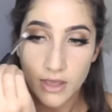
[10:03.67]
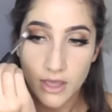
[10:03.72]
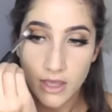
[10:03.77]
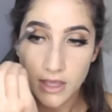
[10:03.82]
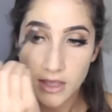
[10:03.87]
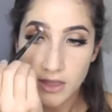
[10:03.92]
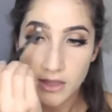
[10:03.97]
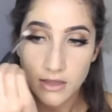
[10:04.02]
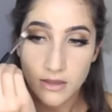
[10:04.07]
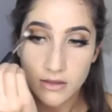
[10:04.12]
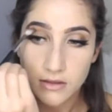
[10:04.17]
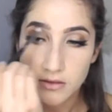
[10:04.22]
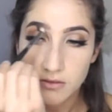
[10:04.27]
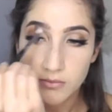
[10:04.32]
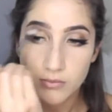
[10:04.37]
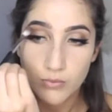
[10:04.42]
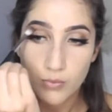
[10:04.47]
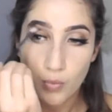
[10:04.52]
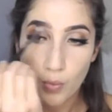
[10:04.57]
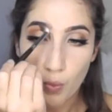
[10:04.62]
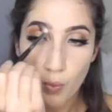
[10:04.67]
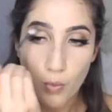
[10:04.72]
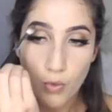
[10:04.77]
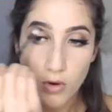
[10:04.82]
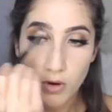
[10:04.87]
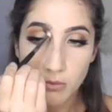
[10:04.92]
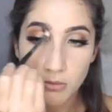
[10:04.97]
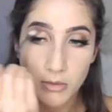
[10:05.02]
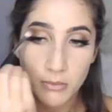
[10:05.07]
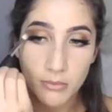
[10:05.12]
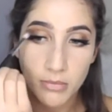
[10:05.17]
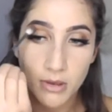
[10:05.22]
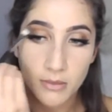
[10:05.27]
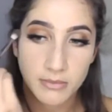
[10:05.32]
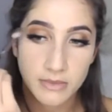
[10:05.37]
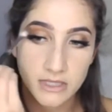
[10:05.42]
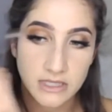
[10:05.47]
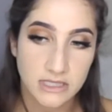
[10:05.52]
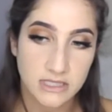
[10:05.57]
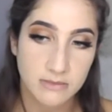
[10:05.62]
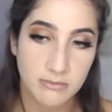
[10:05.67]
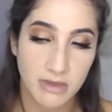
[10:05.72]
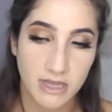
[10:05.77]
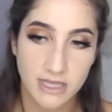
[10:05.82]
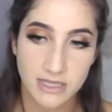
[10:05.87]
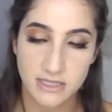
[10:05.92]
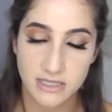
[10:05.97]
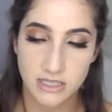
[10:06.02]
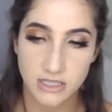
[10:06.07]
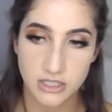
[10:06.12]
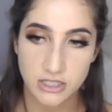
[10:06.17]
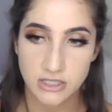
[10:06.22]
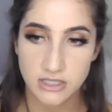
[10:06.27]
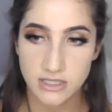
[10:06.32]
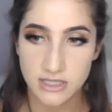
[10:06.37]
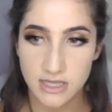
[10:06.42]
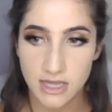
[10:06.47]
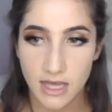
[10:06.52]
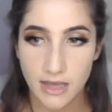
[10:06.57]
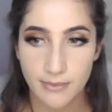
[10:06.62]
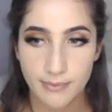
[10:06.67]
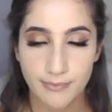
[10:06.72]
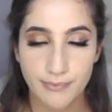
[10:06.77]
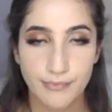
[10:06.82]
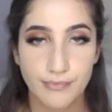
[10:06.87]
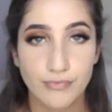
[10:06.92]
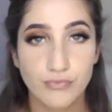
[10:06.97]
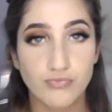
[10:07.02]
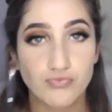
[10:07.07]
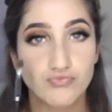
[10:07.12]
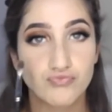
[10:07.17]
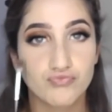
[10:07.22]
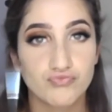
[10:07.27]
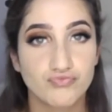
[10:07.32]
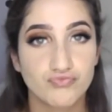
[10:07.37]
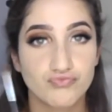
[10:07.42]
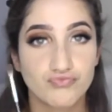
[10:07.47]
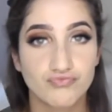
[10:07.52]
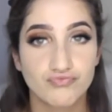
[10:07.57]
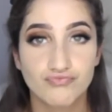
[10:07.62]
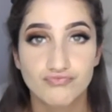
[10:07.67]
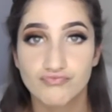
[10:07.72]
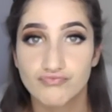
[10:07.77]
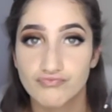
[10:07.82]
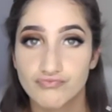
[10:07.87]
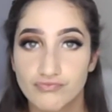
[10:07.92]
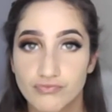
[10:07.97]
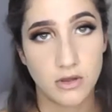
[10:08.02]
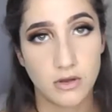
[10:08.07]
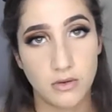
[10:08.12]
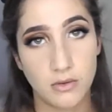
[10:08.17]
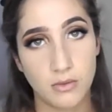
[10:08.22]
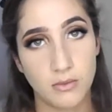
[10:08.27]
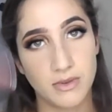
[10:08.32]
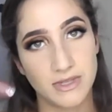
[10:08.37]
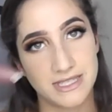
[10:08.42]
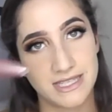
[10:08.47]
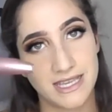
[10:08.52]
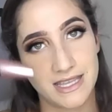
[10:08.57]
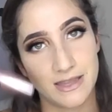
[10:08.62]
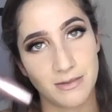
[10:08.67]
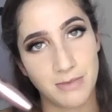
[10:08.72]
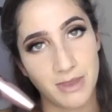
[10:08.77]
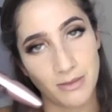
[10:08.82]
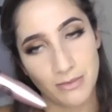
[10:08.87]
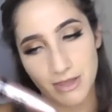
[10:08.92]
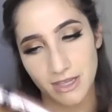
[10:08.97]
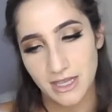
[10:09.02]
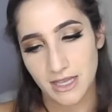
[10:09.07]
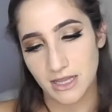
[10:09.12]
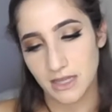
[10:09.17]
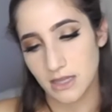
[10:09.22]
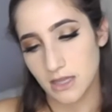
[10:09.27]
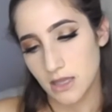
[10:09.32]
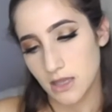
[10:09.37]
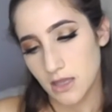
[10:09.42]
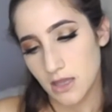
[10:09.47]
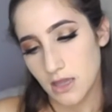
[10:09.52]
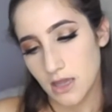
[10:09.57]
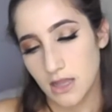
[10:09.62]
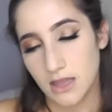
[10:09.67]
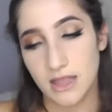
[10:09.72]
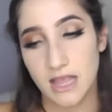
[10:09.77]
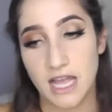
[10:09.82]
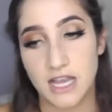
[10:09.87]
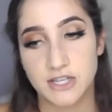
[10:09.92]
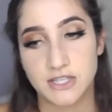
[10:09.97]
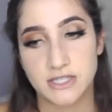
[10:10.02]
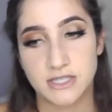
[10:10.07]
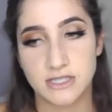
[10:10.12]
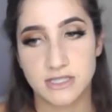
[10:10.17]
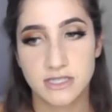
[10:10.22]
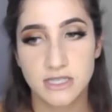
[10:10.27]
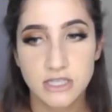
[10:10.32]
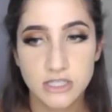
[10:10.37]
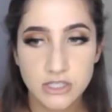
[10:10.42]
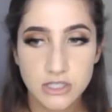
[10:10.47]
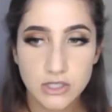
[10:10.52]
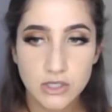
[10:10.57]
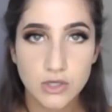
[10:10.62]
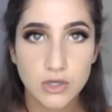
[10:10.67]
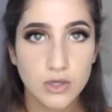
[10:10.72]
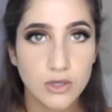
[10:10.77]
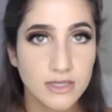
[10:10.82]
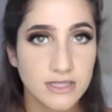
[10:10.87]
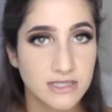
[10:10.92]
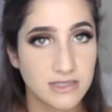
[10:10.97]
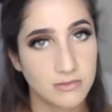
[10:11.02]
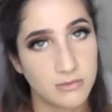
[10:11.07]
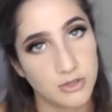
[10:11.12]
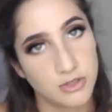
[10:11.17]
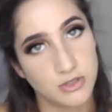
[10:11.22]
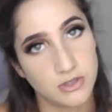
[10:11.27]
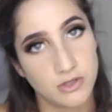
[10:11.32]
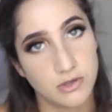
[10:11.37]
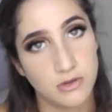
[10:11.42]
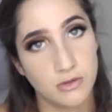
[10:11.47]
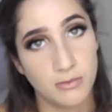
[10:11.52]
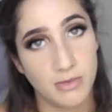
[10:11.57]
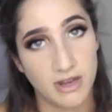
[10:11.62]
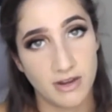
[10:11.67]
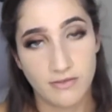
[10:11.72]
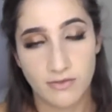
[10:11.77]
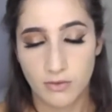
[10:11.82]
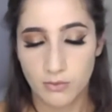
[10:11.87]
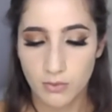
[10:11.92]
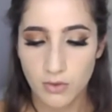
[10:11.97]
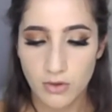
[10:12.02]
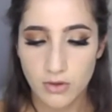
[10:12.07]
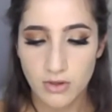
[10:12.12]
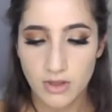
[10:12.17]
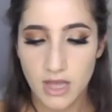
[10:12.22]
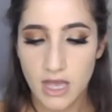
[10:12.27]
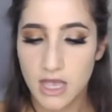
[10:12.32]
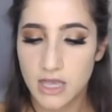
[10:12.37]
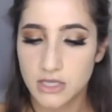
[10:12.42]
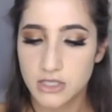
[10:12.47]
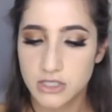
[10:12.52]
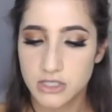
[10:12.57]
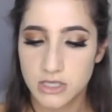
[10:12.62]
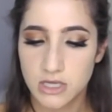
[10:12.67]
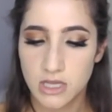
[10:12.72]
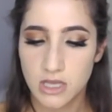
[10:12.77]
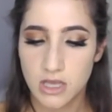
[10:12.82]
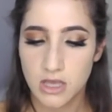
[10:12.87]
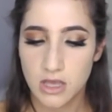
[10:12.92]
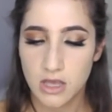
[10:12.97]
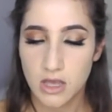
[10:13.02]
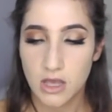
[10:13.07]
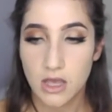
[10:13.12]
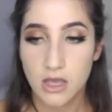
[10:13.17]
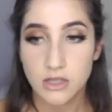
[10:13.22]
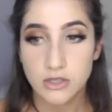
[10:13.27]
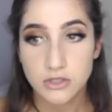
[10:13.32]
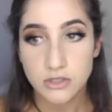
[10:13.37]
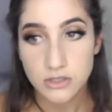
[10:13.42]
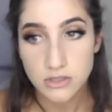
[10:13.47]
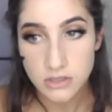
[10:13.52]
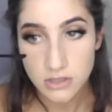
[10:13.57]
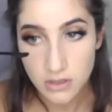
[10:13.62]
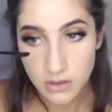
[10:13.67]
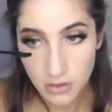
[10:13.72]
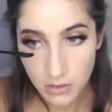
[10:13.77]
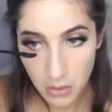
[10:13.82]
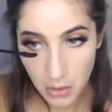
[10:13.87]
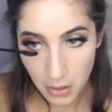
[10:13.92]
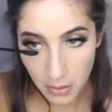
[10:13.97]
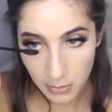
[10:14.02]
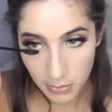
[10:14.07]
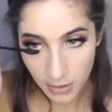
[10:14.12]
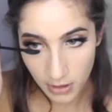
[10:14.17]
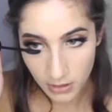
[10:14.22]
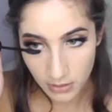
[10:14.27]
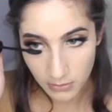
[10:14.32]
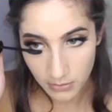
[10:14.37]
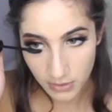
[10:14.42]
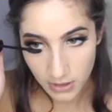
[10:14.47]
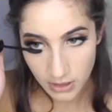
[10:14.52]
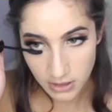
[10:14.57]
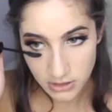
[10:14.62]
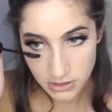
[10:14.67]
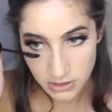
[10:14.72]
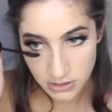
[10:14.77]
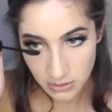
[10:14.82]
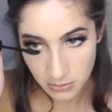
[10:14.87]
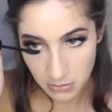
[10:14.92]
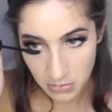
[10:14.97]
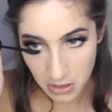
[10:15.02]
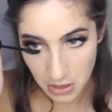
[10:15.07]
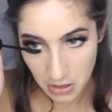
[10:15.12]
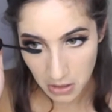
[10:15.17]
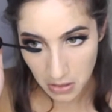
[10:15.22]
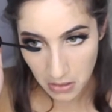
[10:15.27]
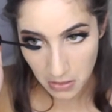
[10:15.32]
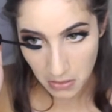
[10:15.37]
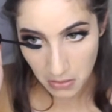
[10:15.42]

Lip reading: and warm and pumpkin spice-ish. See that? So once again, the Maybelline Lash Sensational, similar to the Benefit Roller Lash, just to coat our bottom lashes a bit.